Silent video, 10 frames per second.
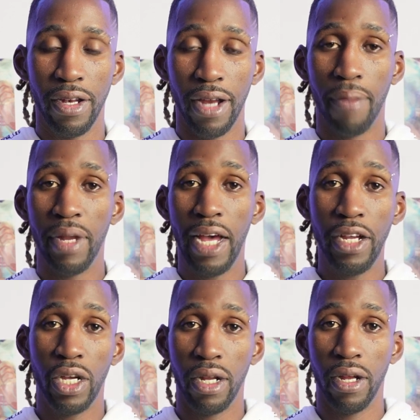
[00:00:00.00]

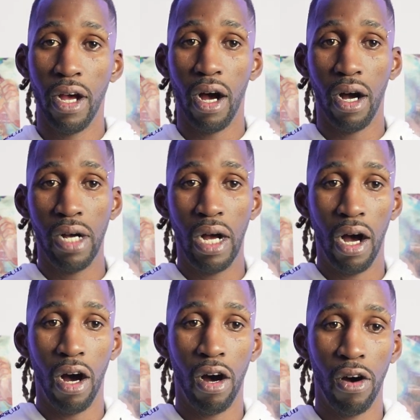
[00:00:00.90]
domination,
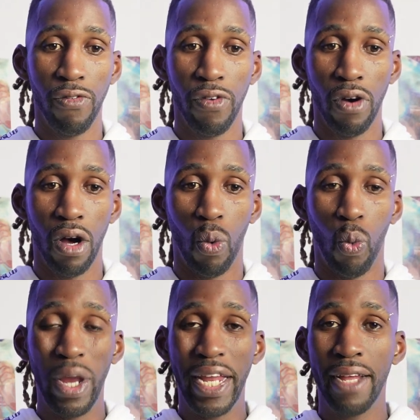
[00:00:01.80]
of
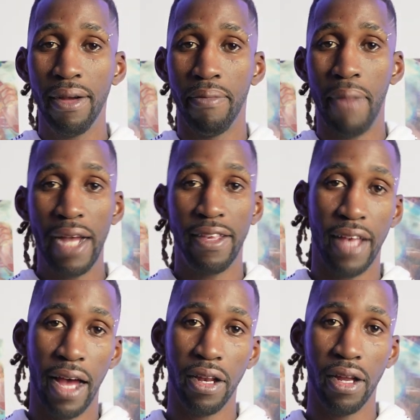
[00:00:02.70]
winning
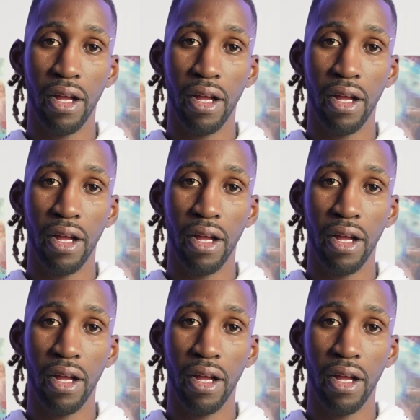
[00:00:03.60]
mindset.